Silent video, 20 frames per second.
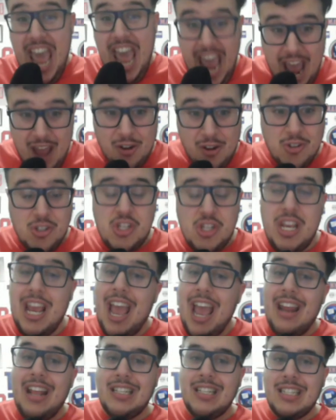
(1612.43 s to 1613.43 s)
energy
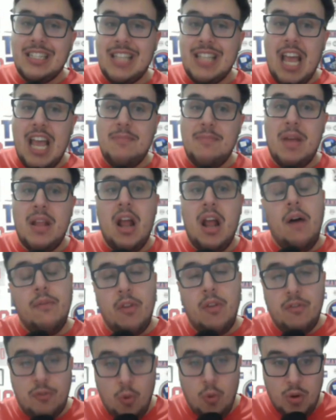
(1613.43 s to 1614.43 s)
and excitement of
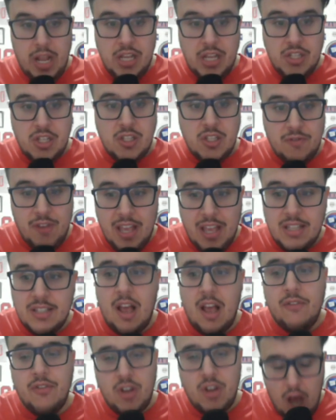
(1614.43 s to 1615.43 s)
the Four Nations face
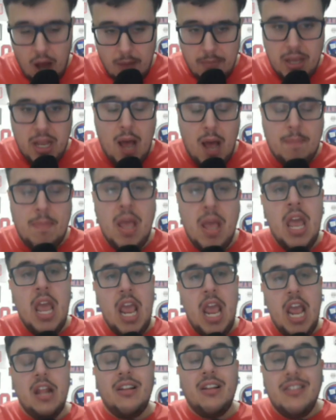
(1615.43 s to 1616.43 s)
off coming up
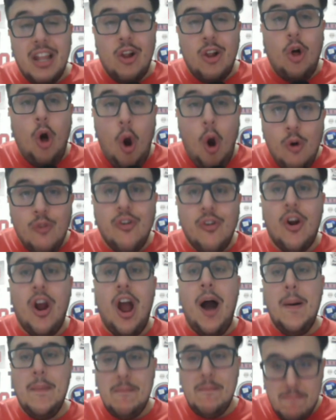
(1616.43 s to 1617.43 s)
in a little over
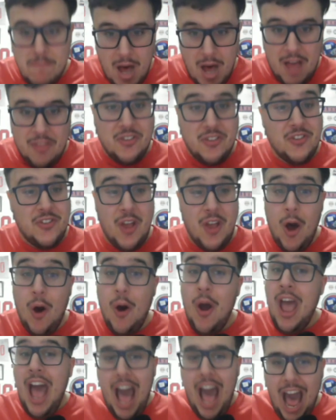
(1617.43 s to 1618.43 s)
a month. So
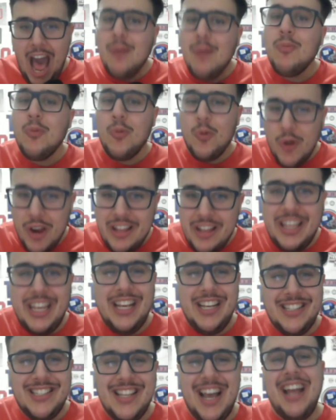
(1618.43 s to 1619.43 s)
I'm really
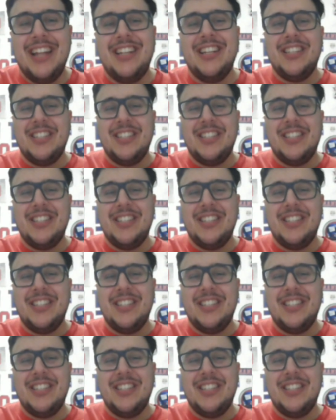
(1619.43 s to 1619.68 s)
excited to